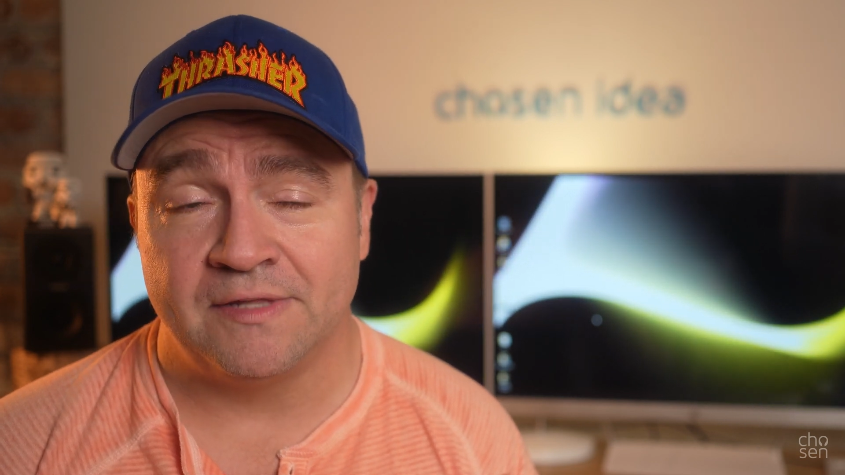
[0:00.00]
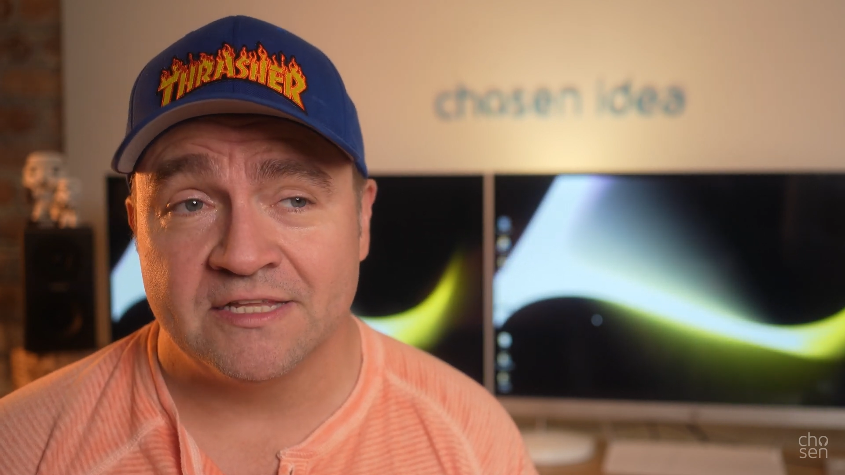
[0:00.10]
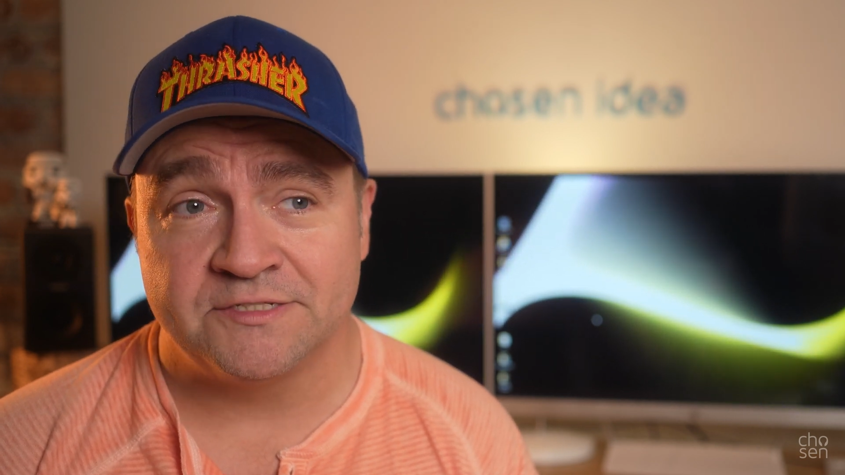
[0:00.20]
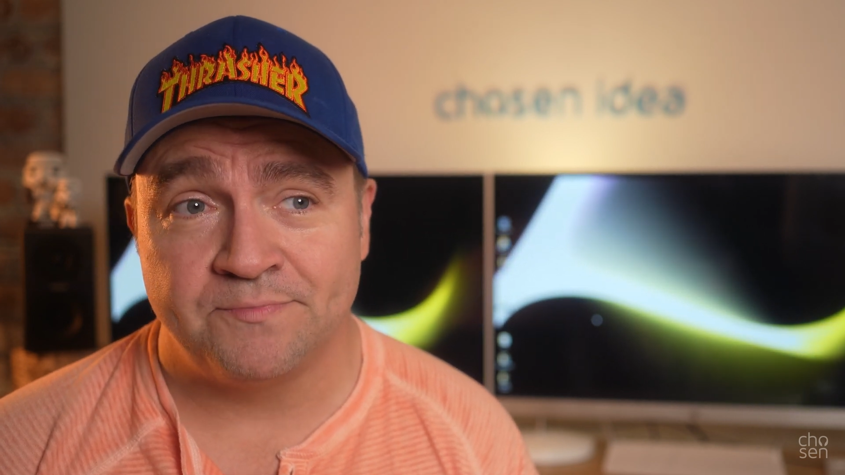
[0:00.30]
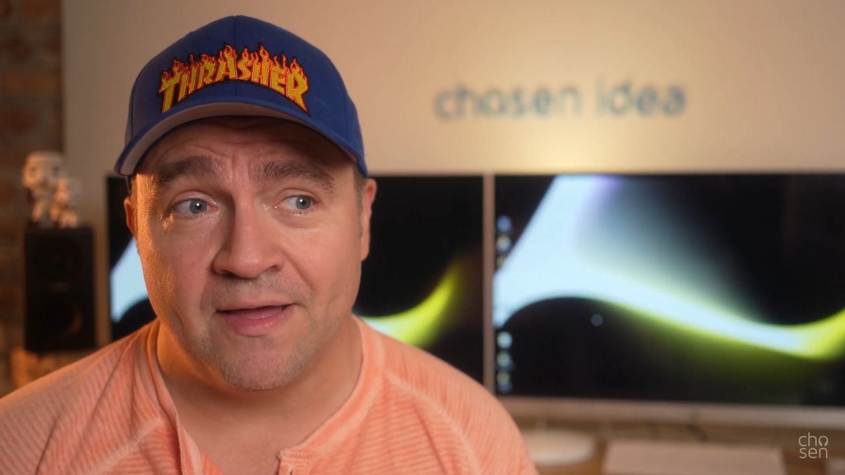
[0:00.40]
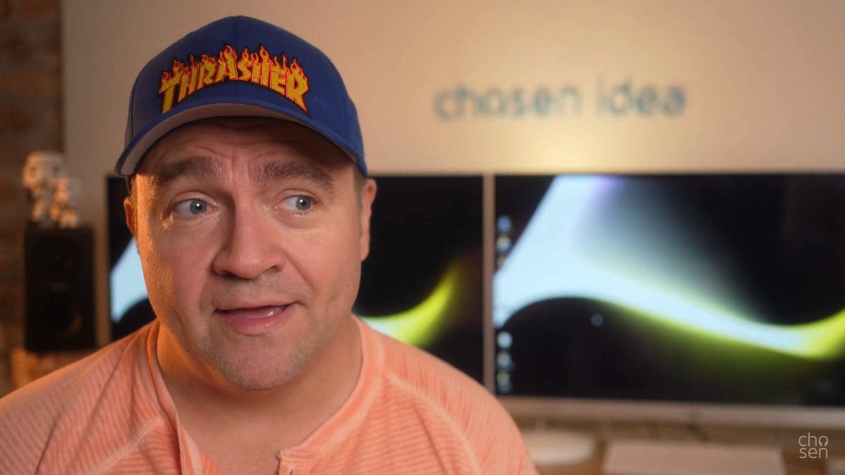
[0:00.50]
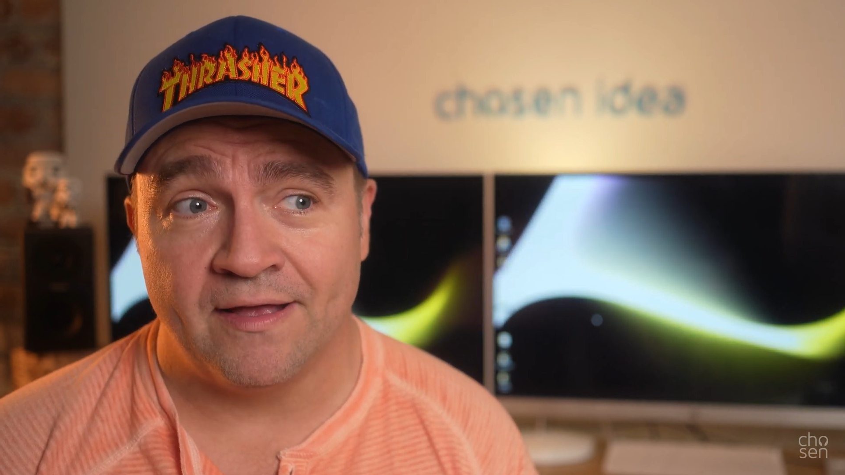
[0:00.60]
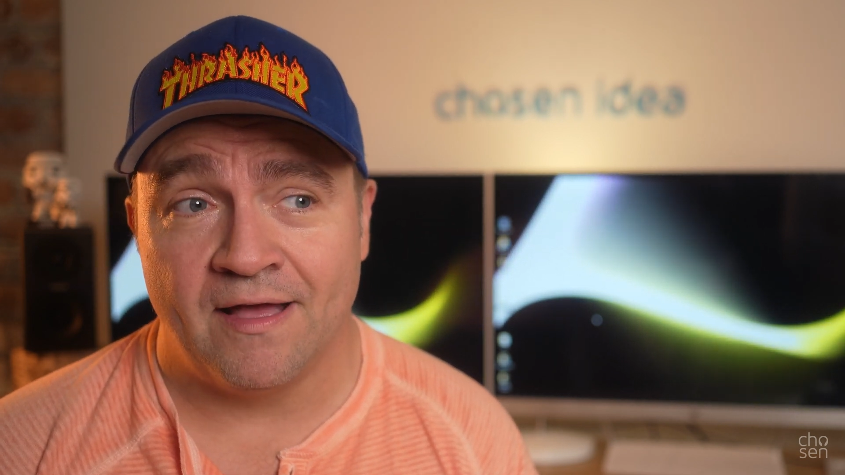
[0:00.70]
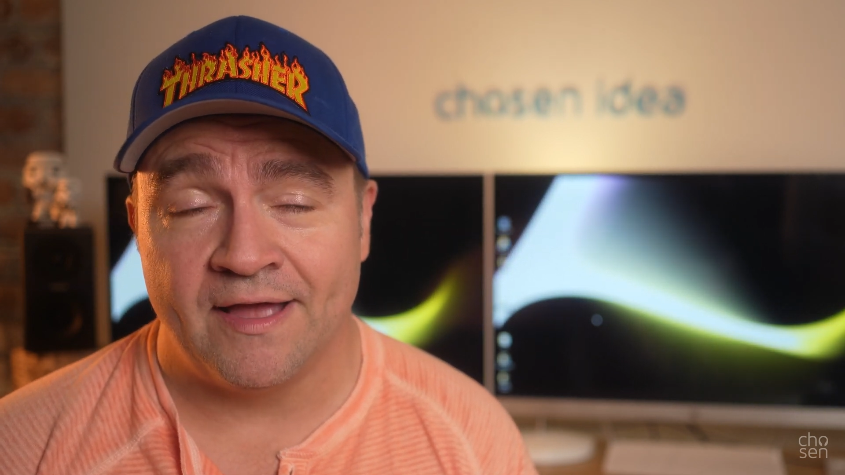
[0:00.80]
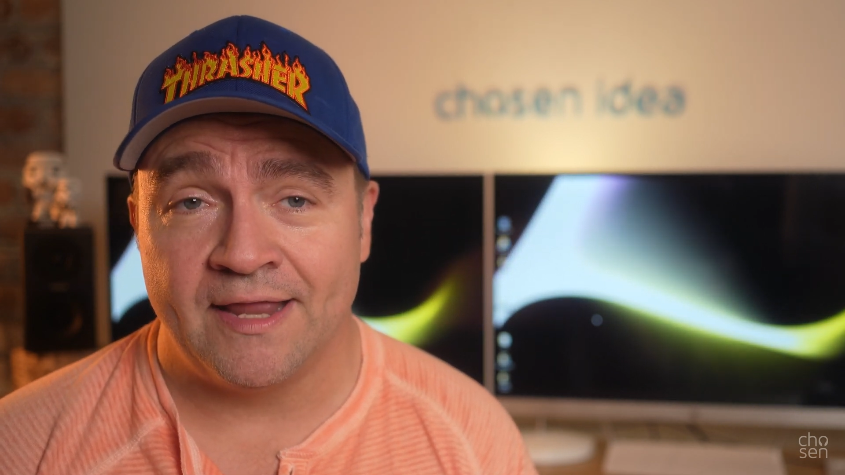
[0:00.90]
LUTs by
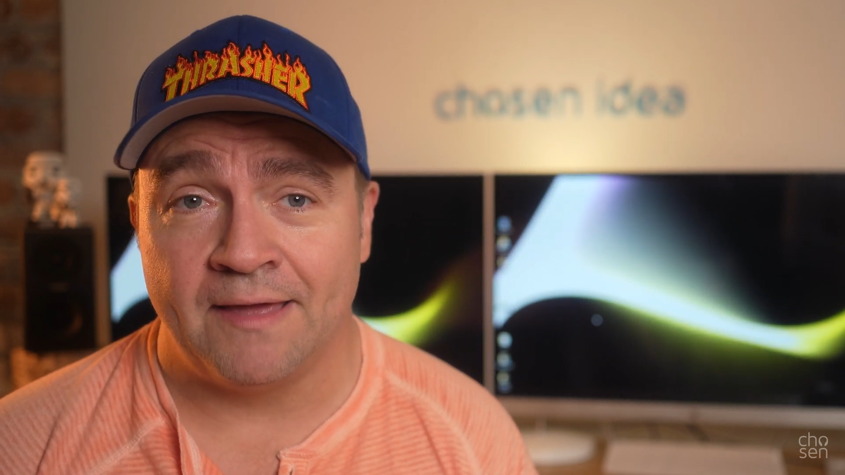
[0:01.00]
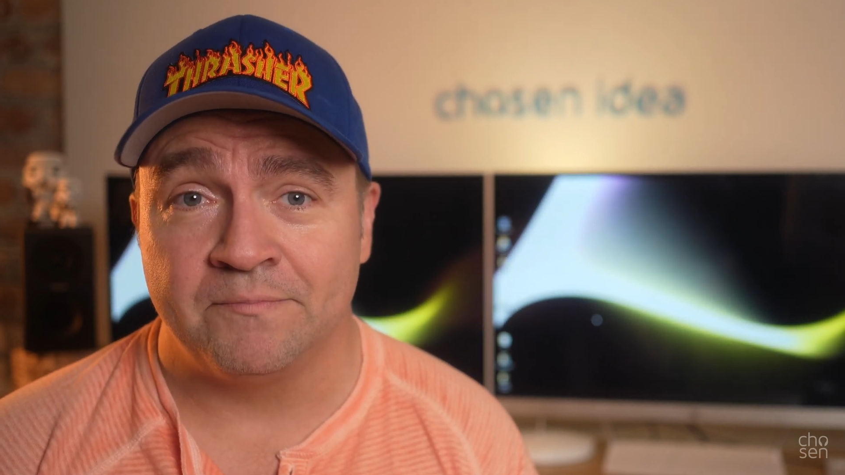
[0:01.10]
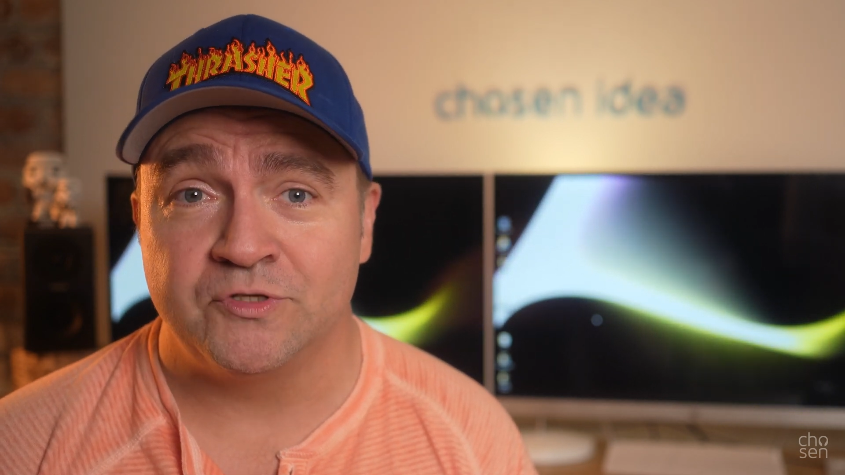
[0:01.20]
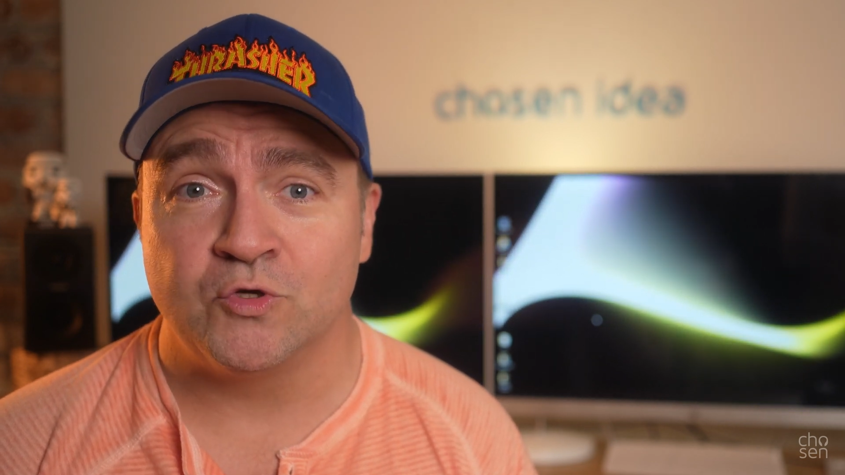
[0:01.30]
a guy named